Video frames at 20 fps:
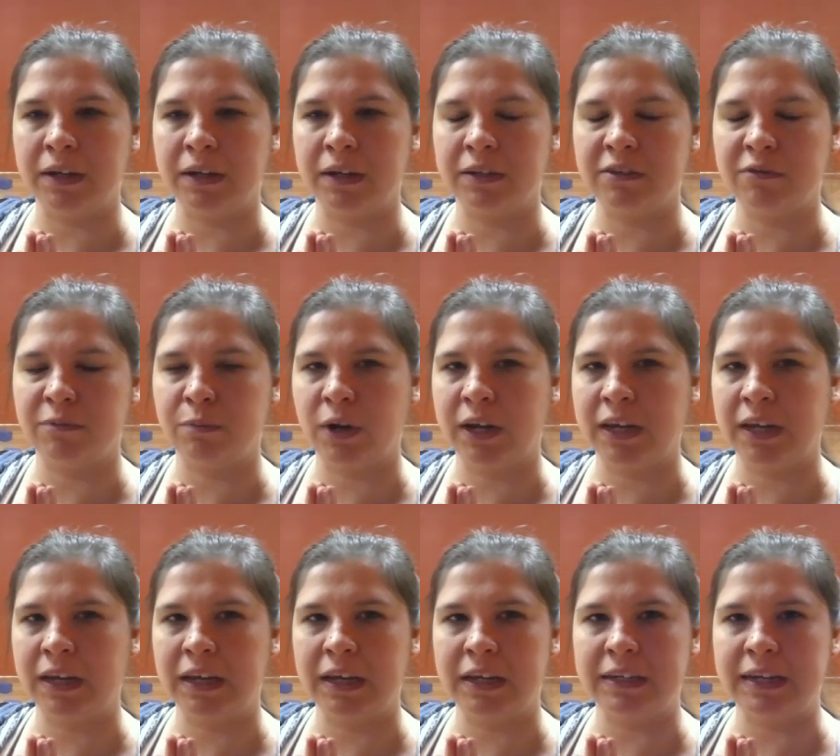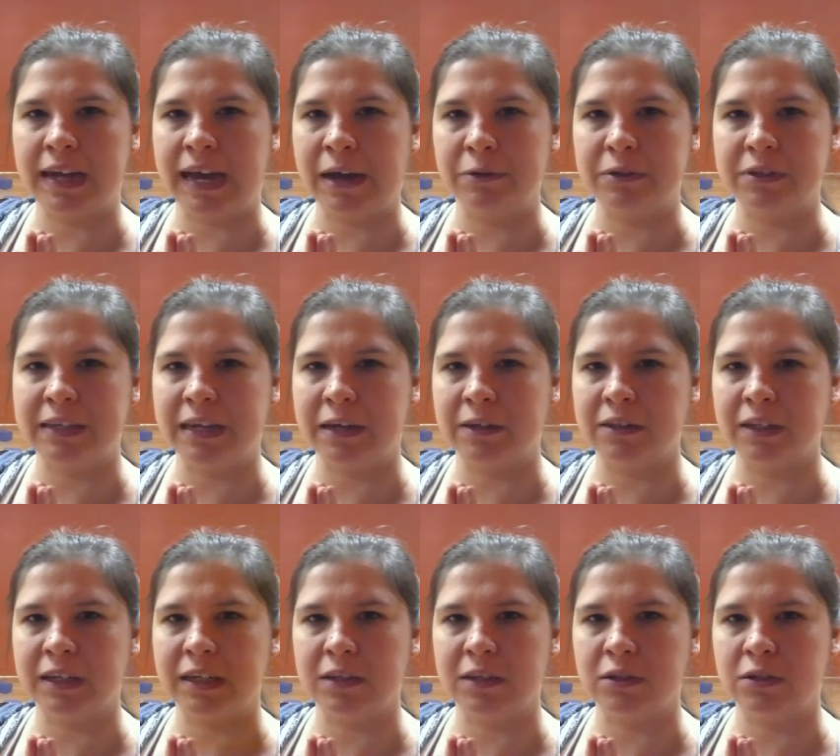Because if breaking it down sounds
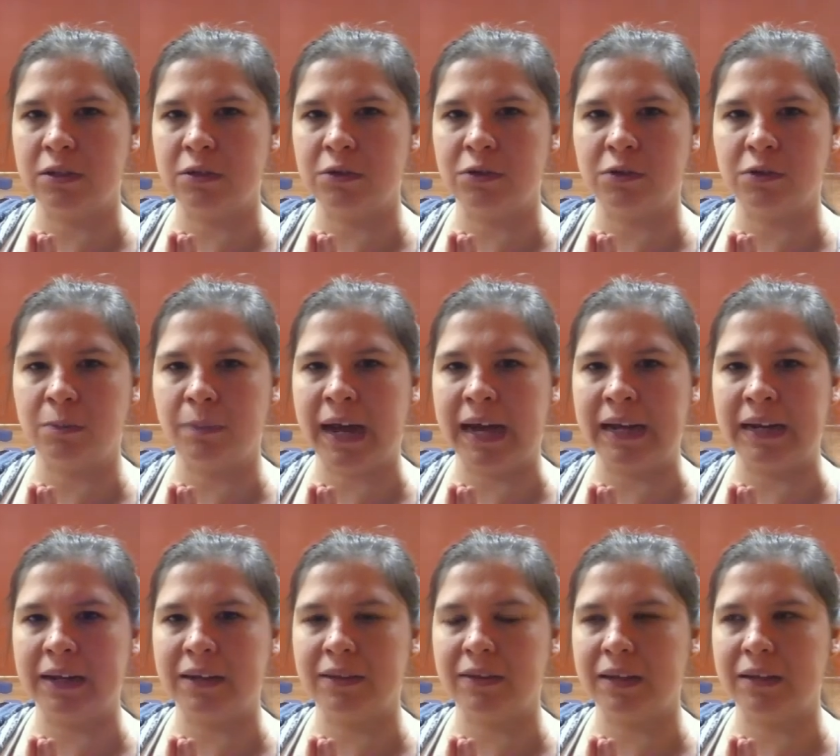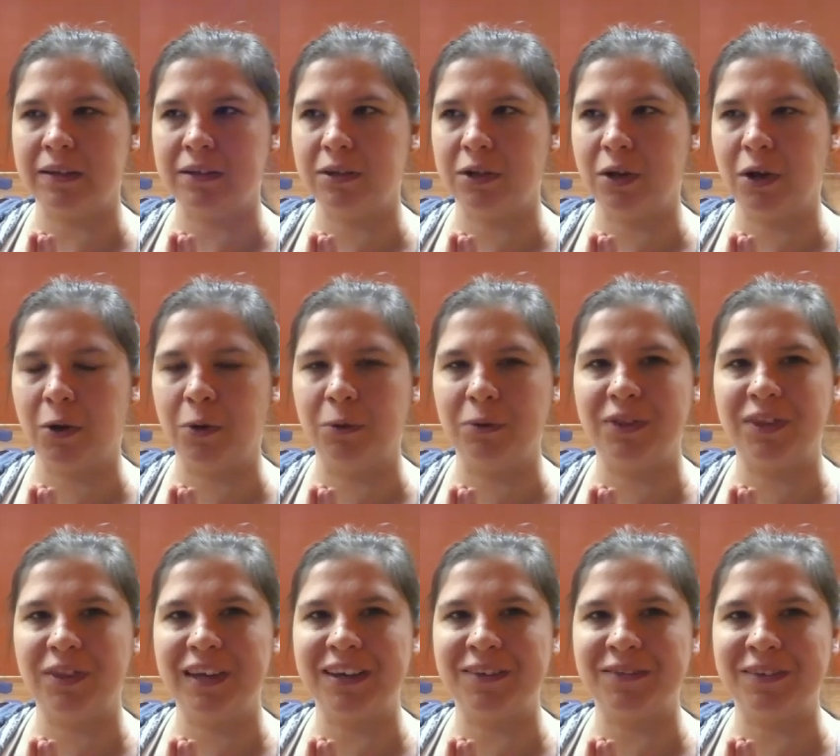like it's too dramatic, then don't
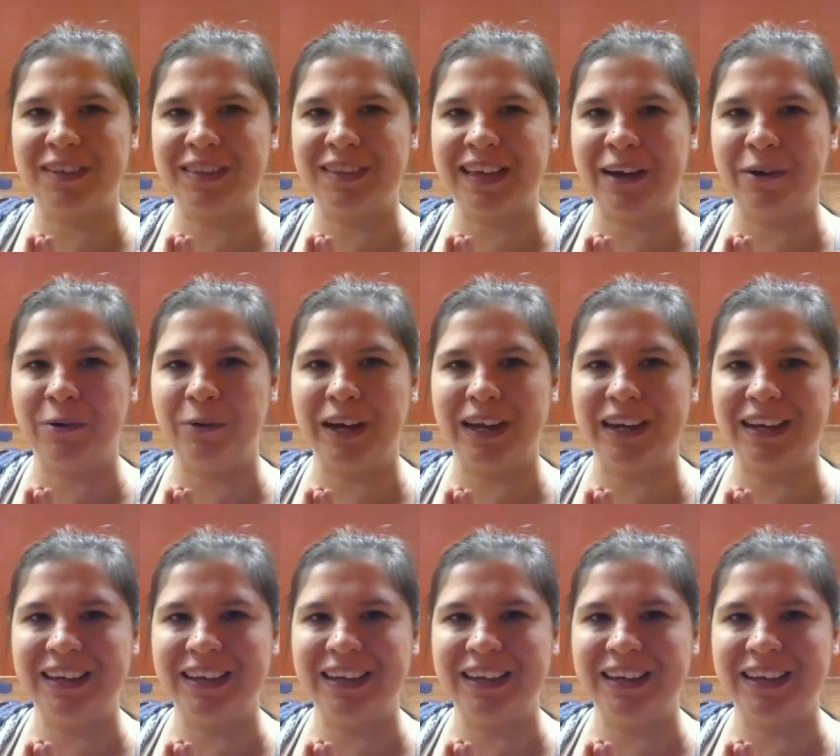think of it that way.